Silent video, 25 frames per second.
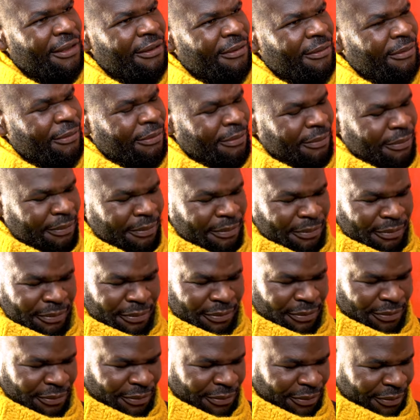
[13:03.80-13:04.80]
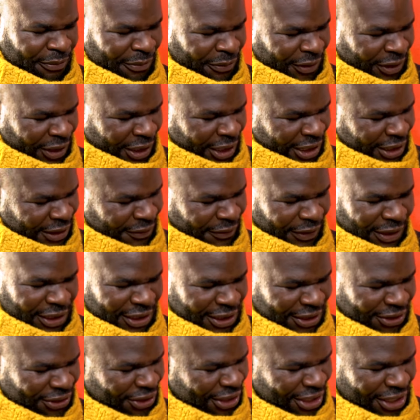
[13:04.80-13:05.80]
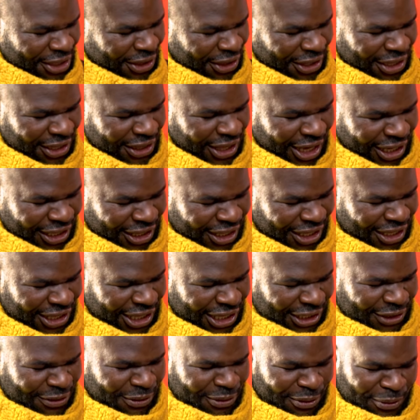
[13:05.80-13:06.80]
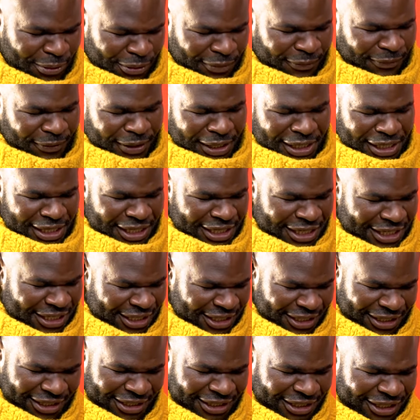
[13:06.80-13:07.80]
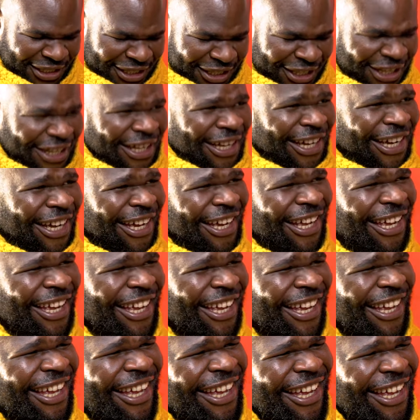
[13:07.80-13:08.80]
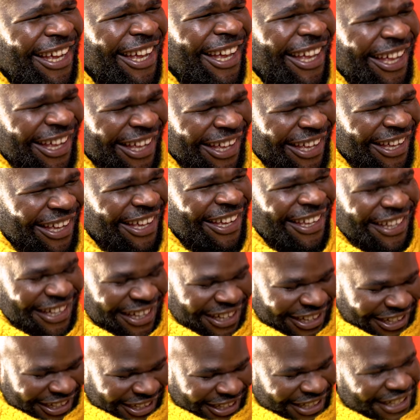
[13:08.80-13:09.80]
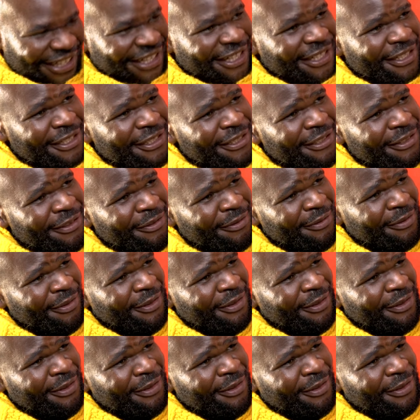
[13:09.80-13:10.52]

Yeah, yeah. Mm. It's a very strange thing that thing that you do on Fridays. it's interesting to see.